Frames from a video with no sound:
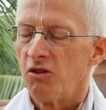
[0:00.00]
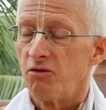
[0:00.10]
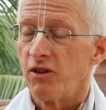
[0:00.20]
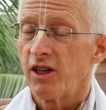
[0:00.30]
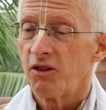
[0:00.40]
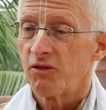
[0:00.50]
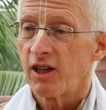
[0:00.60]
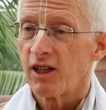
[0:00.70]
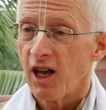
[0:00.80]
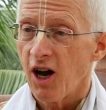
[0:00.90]
very,
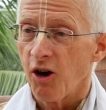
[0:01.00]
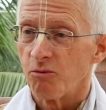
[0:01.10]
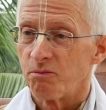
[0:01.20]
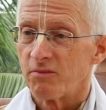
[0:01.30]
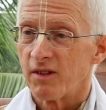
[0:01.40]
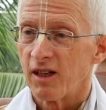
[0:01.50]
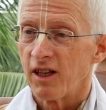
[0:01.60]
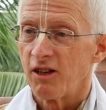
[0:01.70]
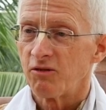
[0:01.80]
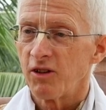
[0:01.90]
very loud.
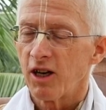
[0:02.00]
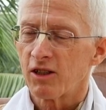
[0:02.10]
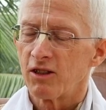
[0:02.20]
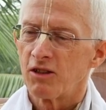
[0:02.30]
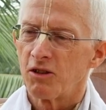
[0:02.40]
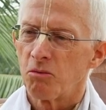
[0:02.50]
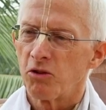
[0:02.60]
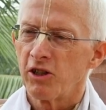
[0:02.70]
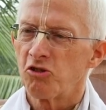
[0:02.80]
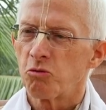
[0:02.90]
In fact, the
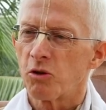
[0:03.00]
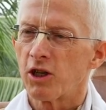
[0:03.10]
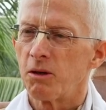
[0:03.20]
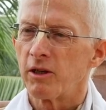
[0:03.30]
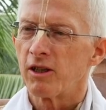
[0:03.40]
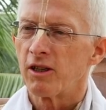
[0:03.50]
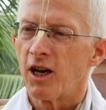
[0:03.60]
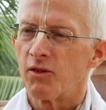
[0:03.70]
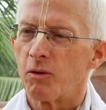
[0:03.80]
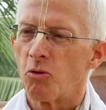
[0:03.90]
police were
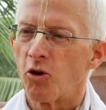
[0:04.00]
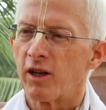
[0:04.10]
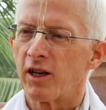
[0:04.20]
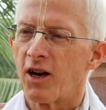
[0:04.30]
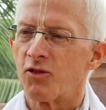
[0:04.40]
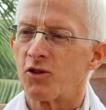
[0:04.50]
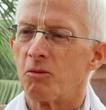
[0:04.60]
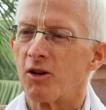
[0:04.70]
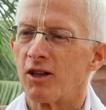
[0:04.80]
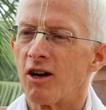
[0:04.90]
coming every morning after
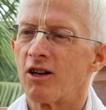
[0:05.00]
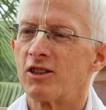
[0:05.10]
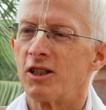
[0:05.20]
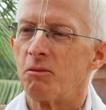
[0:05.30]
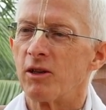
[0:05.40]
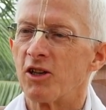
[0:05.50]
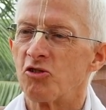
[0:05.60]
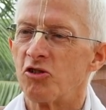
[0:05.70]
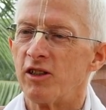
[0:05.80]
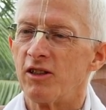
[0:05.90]
Mangalarti
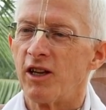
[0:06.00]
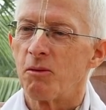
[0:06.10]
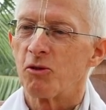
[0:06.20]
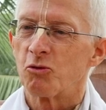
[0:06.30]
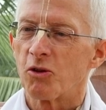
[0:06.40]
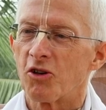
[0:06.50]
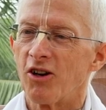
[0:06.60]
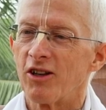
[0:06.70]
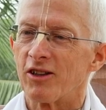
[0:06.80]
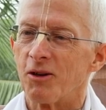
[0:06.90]
because neighbors were
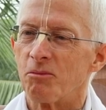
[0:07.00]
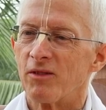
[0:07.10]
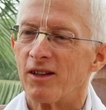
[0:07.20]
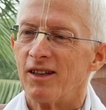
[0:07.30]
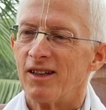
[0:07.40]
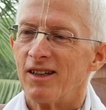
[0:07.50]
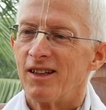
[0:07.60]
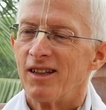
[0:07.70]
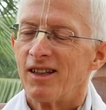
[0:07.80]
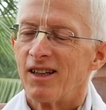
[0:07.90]
calling them.
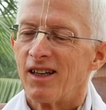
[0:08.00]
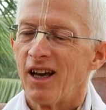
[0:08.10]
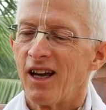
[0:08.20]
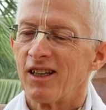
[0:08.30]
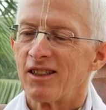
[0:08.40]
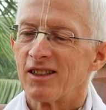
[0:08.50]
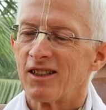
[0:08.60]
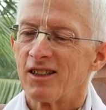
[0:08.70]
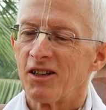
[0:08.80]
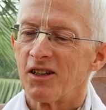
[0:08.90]
And
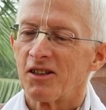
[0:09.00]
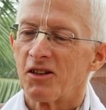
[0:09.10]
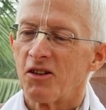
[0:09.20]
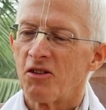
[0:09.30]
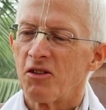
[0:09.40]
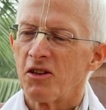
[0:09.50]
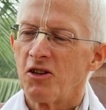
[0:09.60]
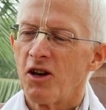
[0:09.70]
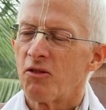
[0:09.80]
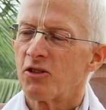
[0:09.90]

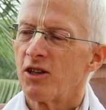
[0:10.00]
you have to